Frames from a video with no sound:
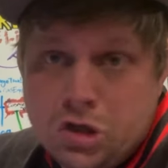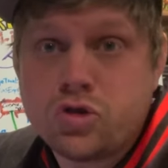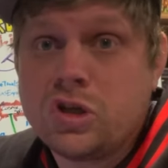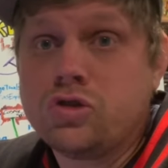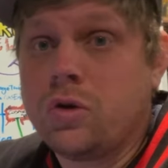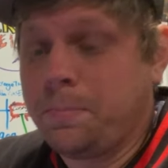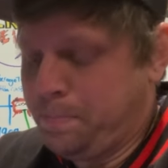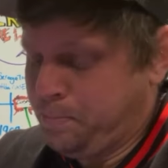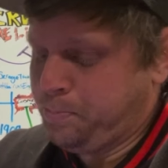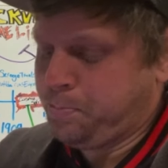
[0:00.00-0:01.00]
So that's true.
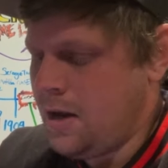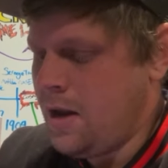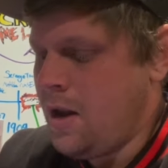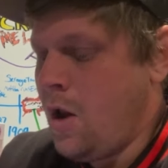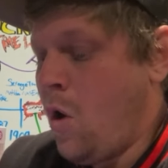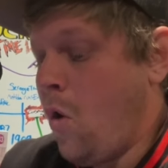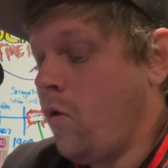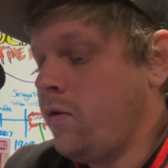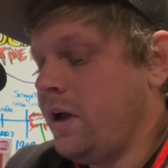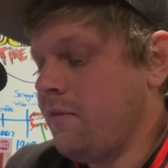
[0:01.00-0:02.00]

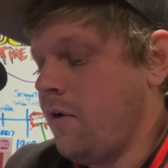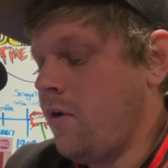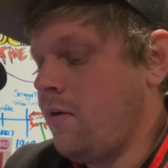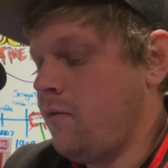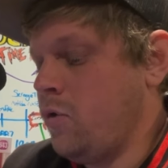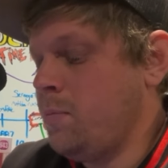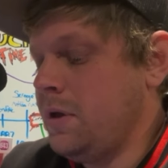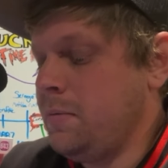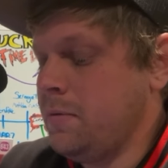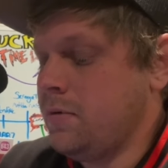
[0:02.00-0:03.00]
Only a very few
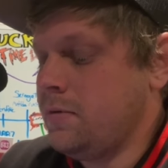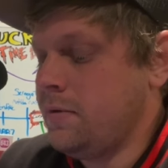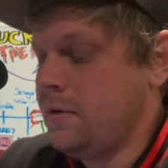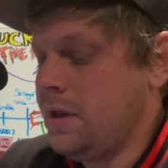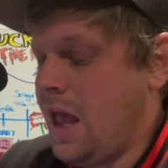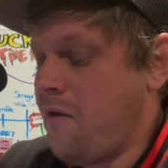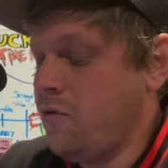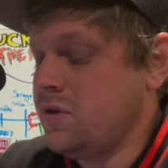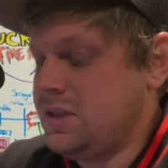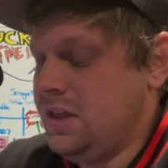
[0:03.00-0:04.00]
people
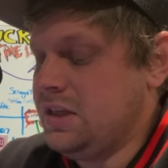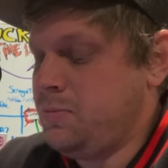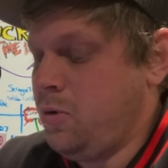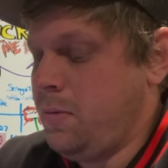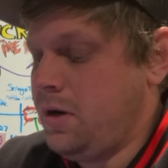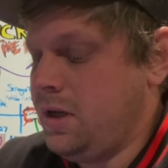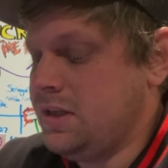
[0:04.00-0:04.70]
ever see this Pokemon.